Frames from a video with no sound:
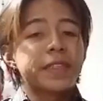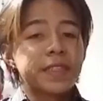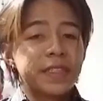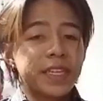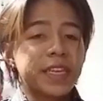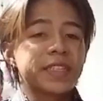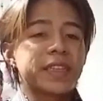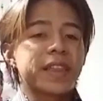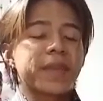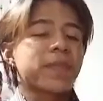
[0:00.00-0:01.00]

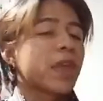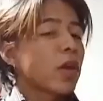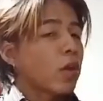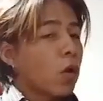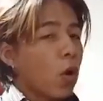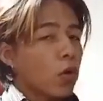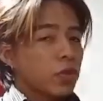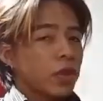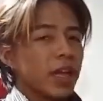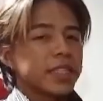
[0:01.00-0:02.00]
Sixth,
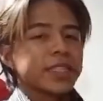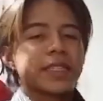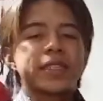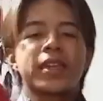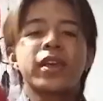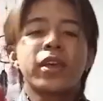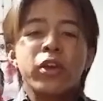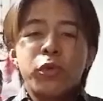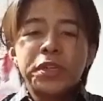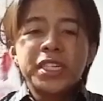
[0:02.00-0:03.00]
code classes,
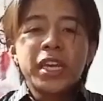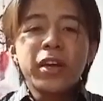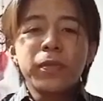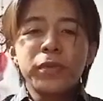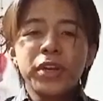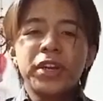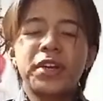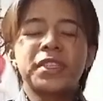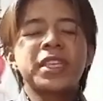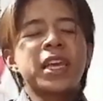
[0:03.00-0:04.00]
which help
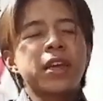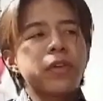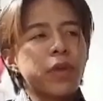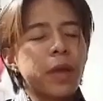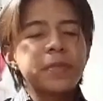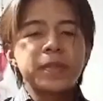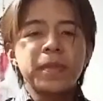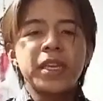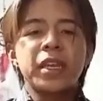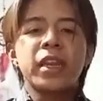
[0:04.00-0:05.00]
readers grasp
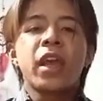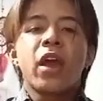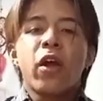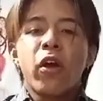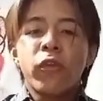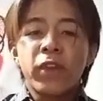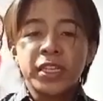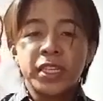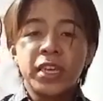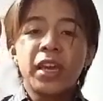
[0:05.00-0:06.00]
meaning of
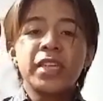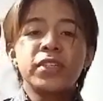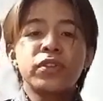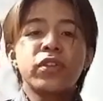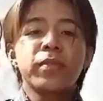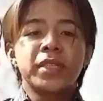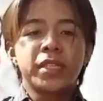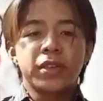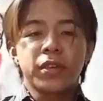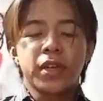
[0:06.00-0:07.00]
ideational
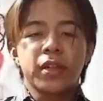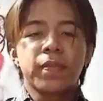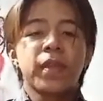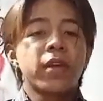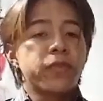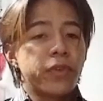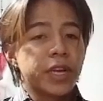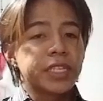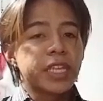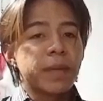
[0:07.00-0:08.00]
material. For
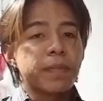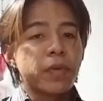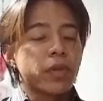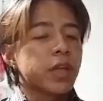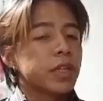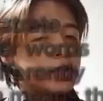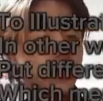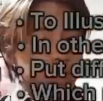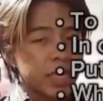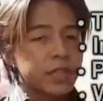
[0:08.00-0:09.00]
example,
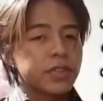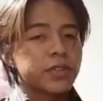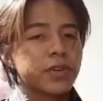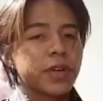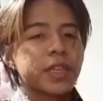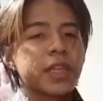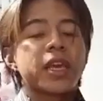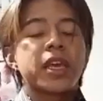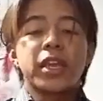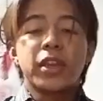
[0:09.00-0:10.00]
to illustrate,
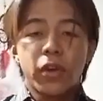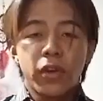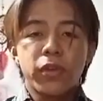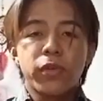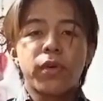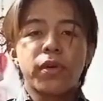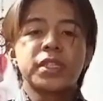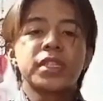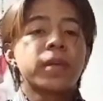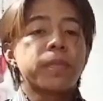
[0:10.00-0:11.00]
in other
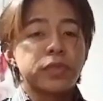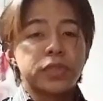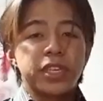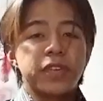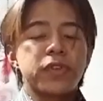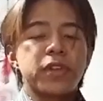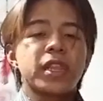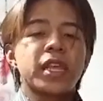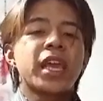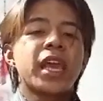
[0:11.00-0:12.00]
words, put
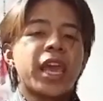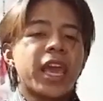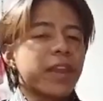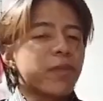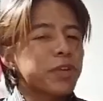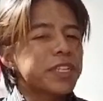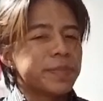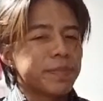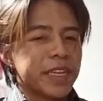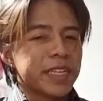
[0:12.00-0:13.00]
differently, and
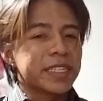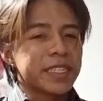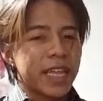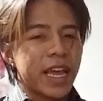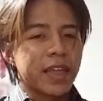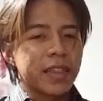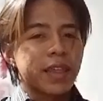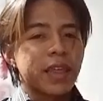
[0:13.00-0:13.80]
which means that.